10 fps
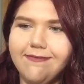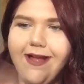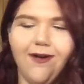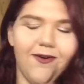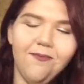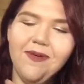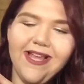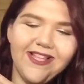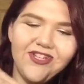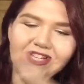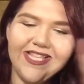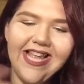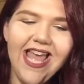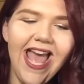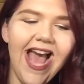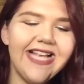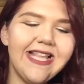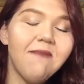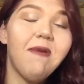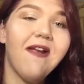I don't know, but it just has
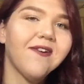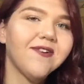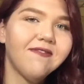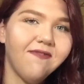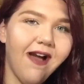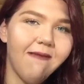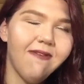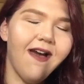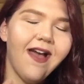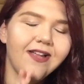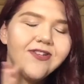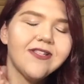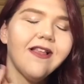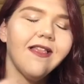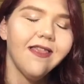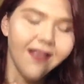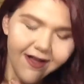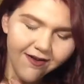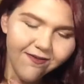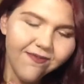that Parenthood vibe that I just
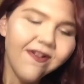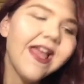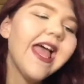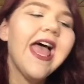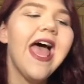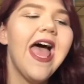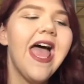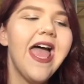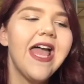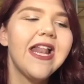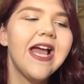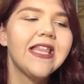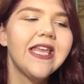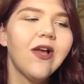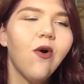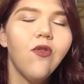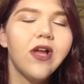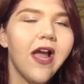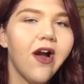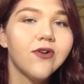love. And I think all the
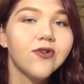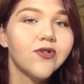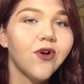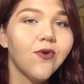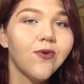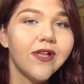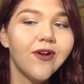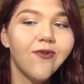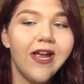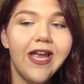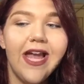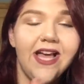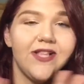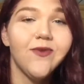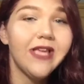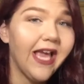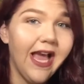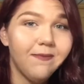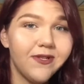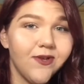characters are really great. Yeah, it's only eight
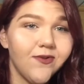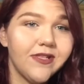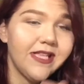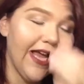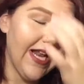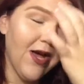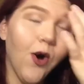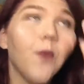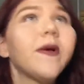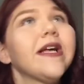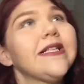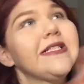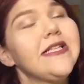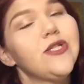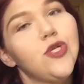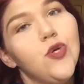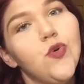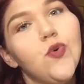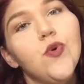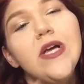episodes, and I hope it gets a season
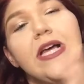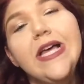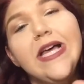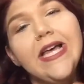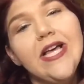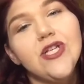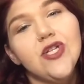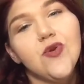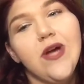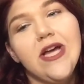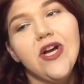two. It's just great.